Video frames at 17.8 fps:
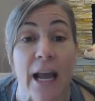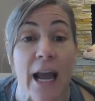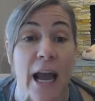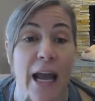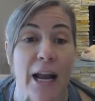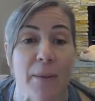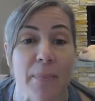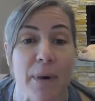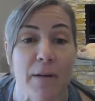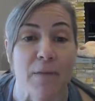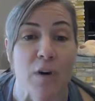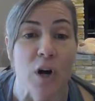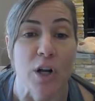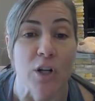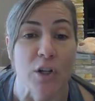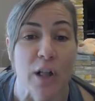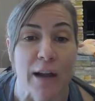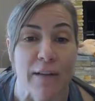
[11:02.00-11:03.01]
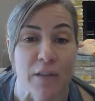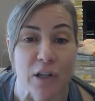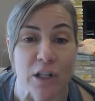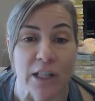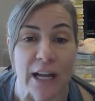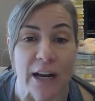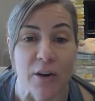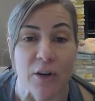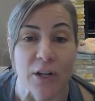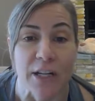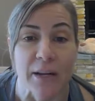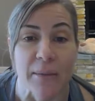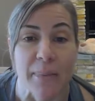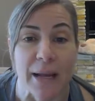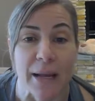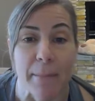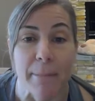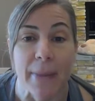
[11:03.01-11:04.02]
and above all, you'll have the clarity to
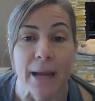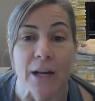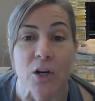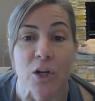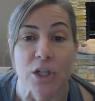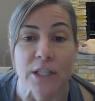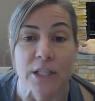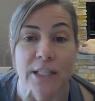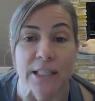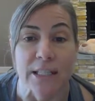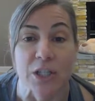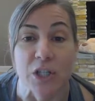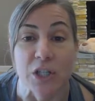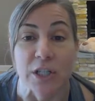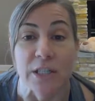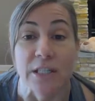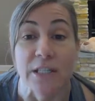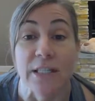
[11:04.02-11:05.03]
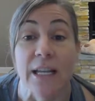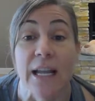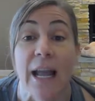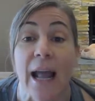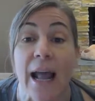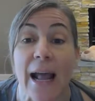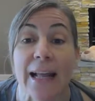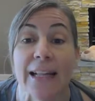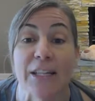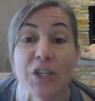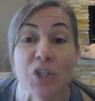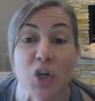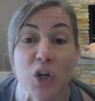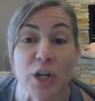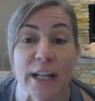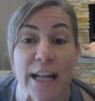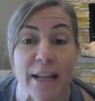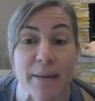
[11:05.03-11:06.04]
make better decisions and
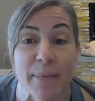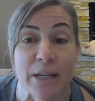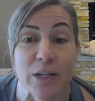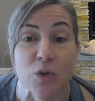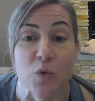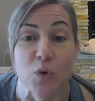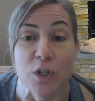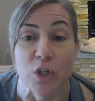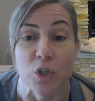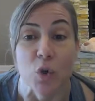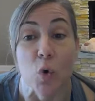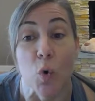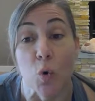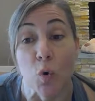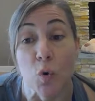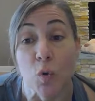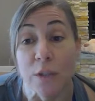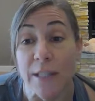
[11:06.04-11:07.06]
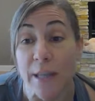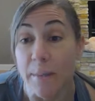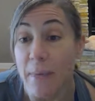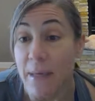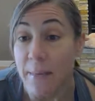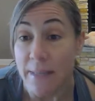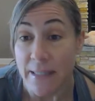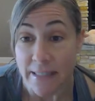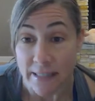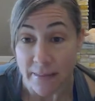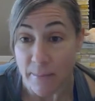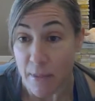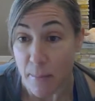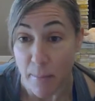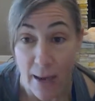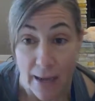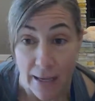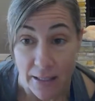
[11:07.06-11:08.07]
start aiming towards goals that maybe seemed
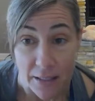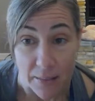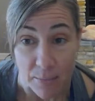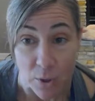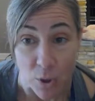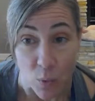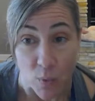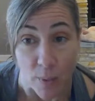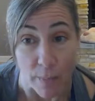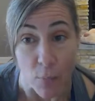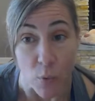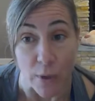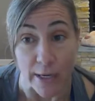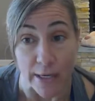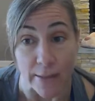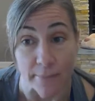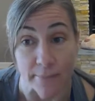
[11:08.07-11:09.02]
impossible at one point.